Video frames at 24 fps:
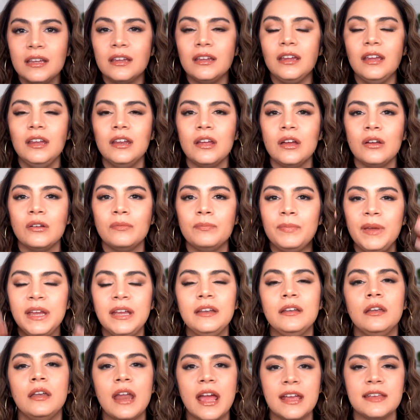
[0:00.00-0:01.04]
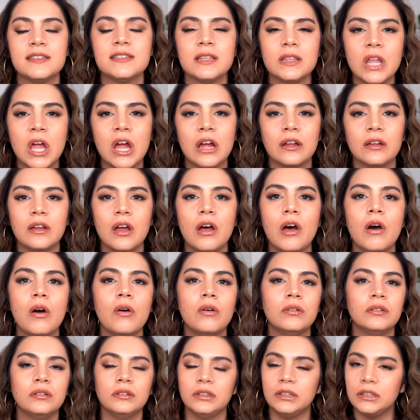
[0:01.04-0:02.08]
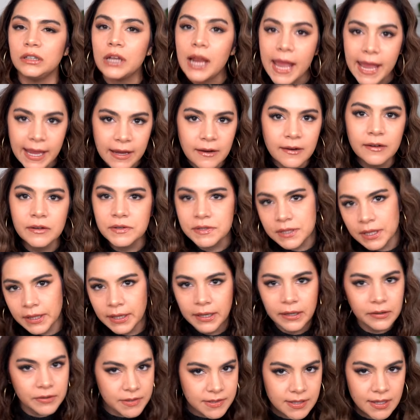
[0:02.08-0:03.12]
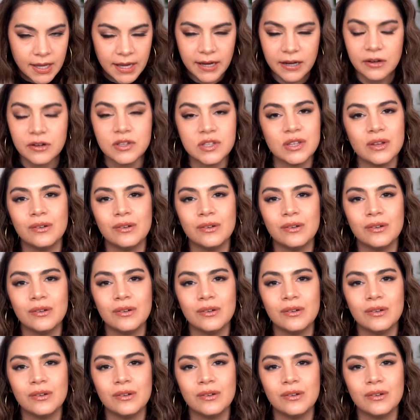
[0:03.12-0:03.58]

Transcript: you know, big, nice long coat, layers, layers, layers.